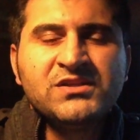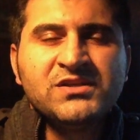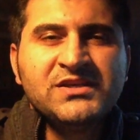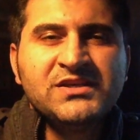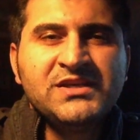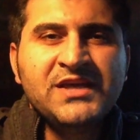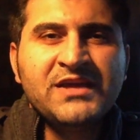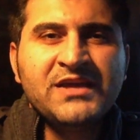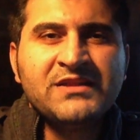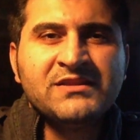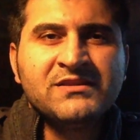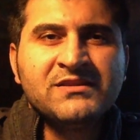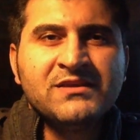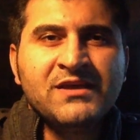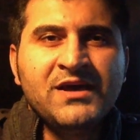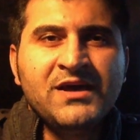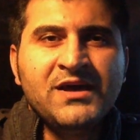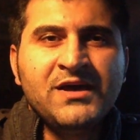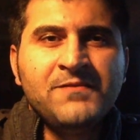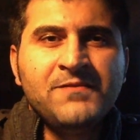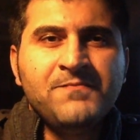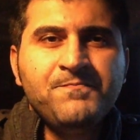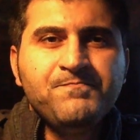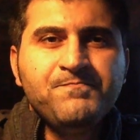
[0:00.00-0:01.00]
to
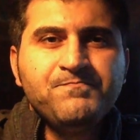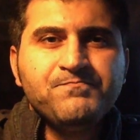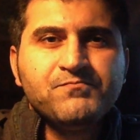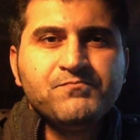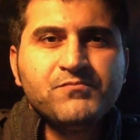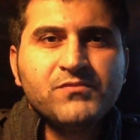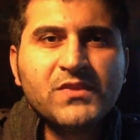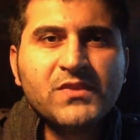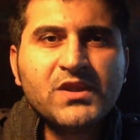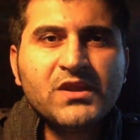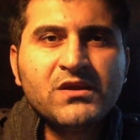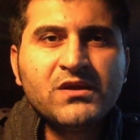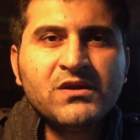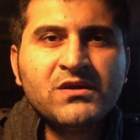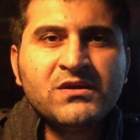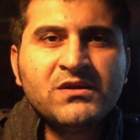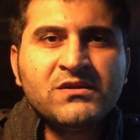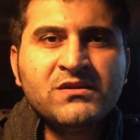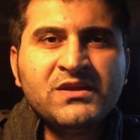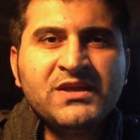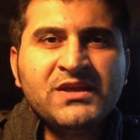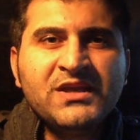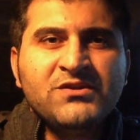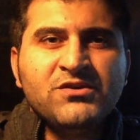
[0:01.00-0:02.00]

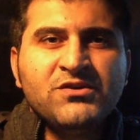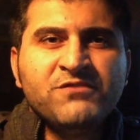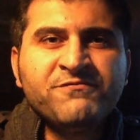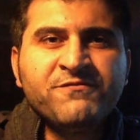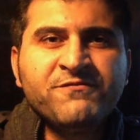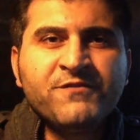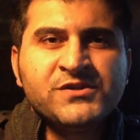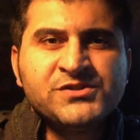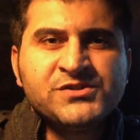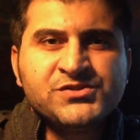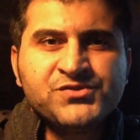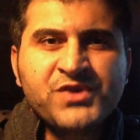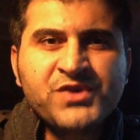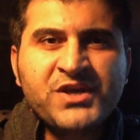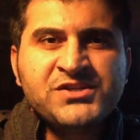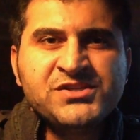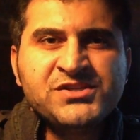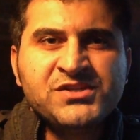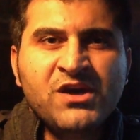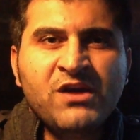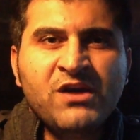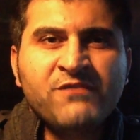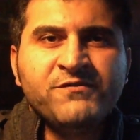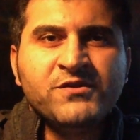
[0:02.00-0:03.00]
get your
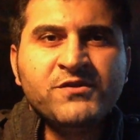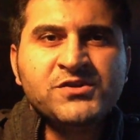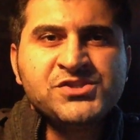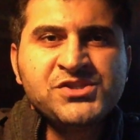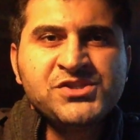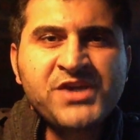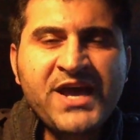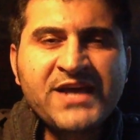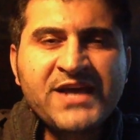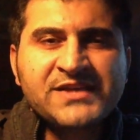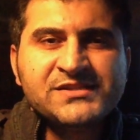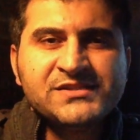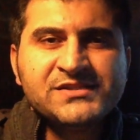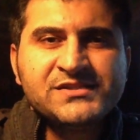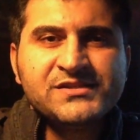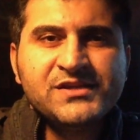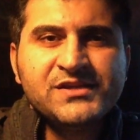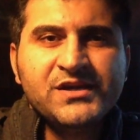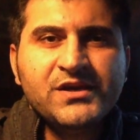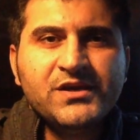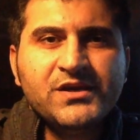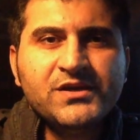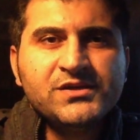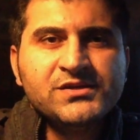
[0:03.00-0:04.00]
frustration off your chest.